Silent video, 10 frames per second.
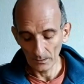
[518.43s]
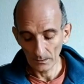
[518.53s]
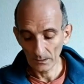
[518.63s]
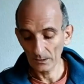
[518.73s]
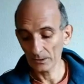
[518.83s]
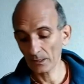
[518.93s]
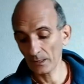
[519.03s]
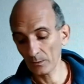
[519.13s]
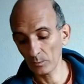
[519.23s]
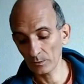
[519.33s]
Here
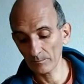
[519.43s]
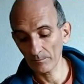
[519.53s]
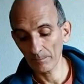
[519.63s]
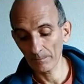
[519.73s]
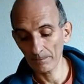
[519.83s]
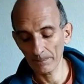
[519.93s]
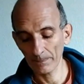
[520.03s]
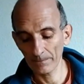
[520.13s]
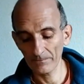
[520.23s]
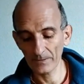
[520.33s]
I will
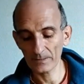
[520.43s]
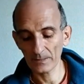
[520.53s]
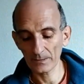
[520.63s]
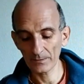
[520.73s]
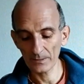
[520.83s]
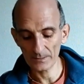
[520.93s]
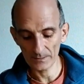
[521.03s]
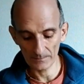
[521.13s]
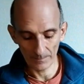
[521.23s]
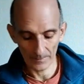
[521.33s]
fix like
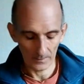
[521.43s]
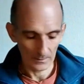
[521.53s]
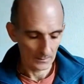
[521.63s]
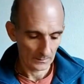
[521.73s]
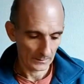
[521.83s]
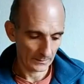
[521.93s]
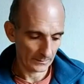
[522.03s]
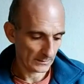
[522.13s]
this. I